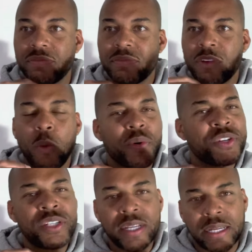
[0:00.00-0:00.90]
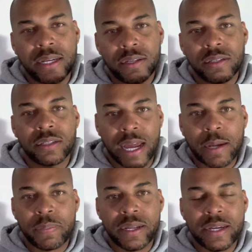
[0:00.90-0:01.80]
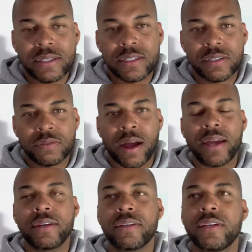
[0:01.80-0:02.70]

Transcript: almost city-like place, right?